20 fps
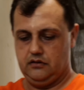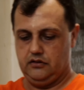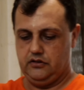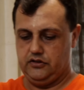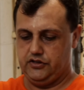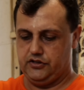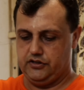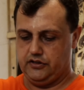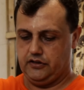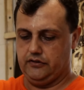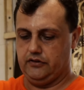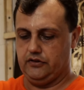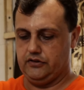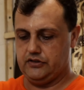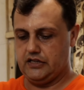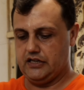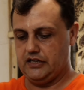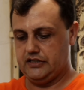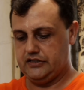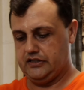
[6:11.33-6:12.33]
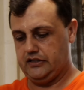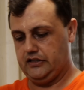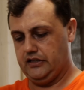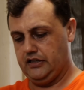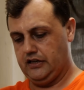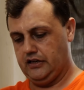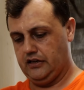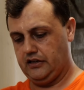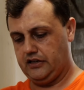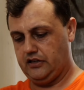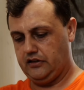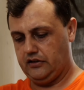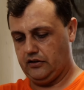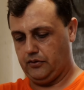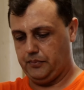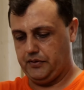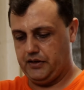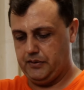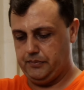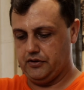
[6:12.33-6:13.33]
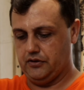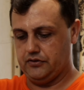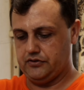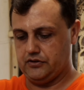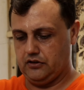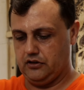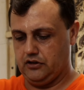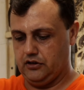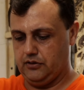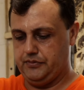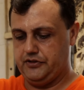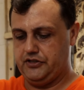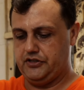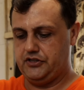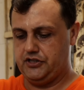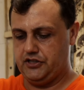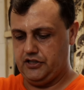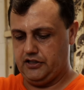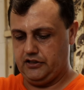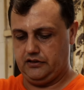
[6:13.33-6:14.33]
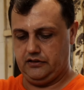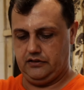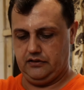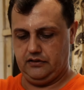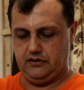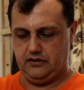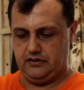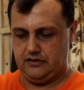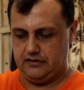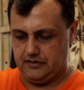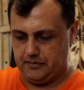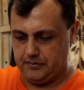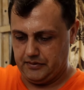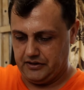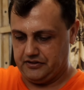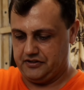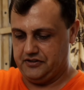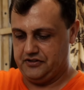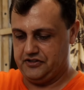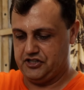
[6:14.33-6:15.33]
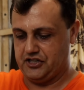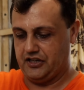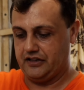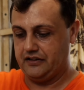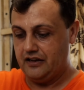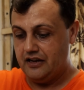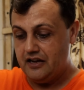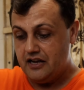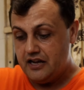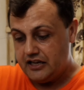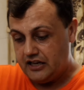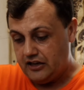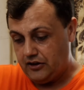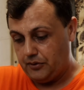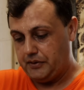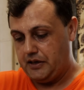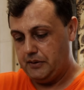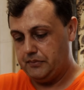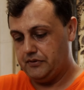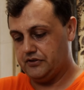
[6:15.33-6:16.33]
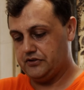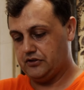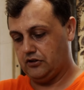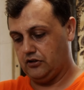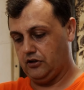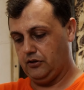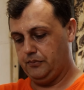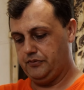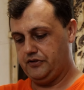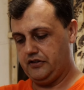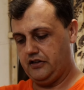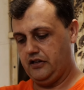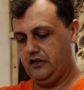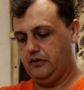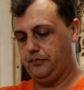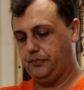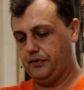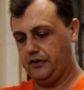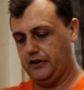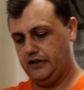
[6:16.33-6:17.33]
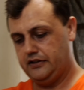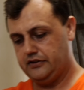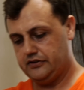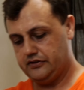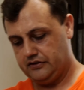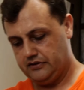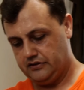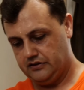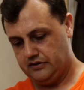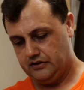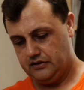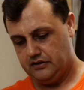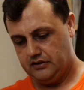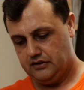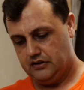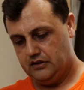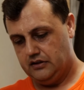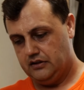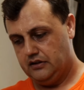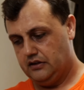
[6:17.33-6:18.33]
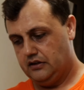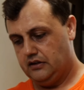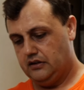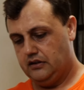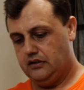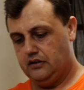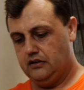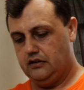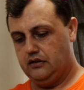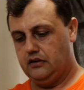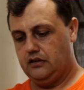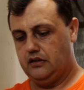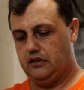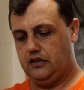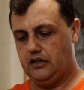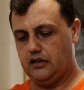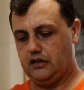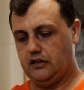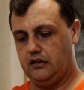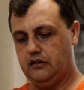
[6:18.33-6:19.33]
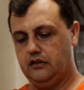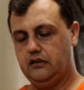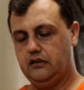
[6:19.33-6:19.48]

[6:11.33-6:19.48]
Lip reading: Shove those guys in there. Keep those herbs shut. Shut. Help keep those herbs in place. Okay.